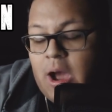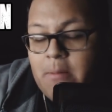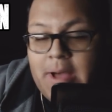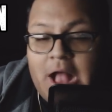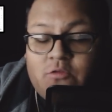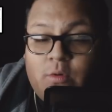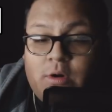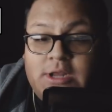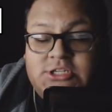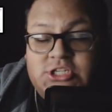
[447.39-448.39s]
A match
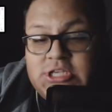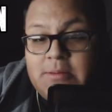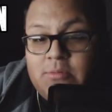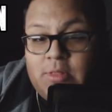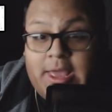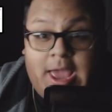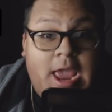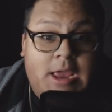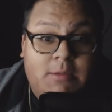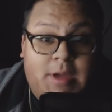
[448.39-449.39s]
where it seemed like,
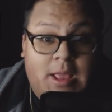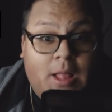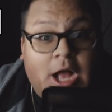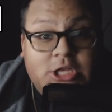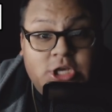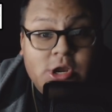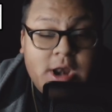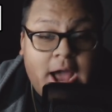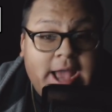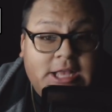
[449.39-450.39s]
hey, by logic here,
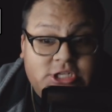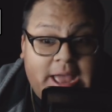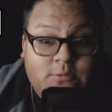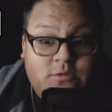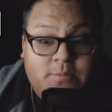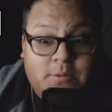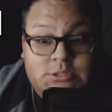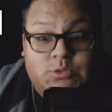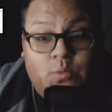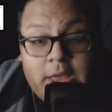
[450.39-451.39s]
Nia Jax was
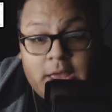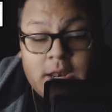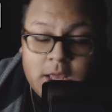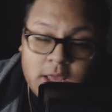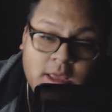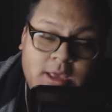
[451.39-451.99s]
supposed to win.